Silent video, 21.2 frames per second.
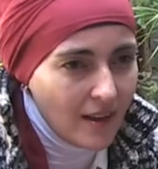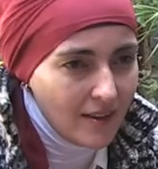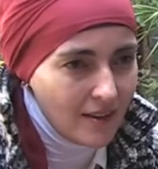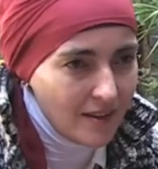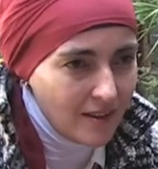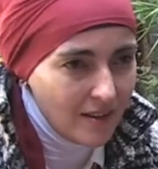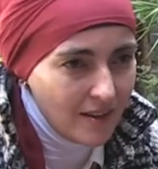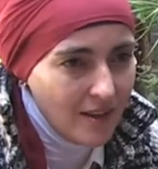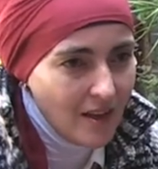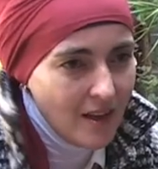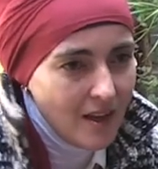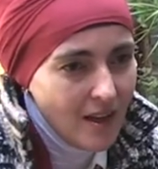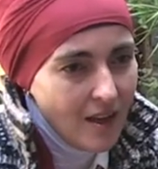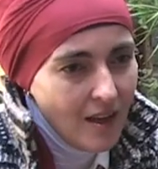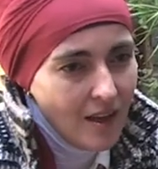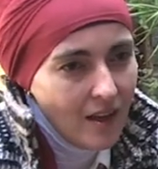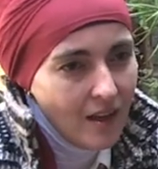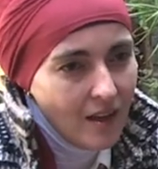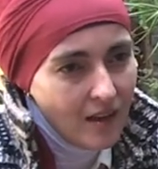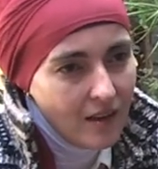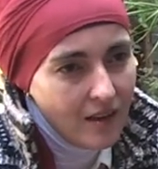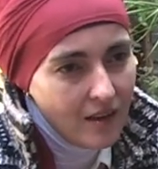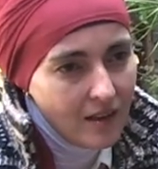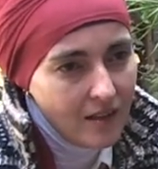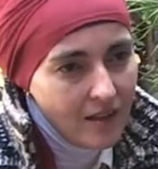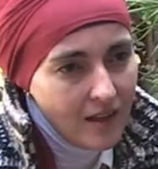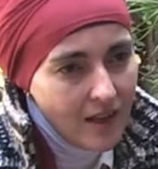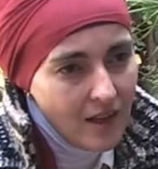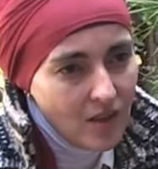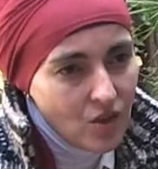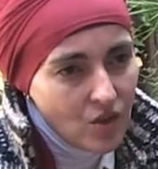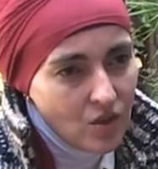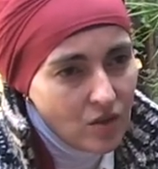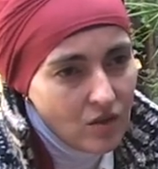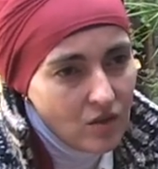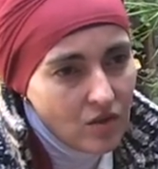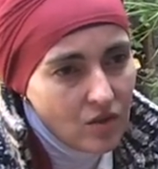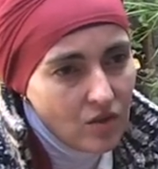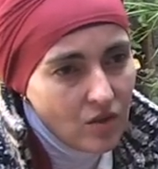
other Uh, nations.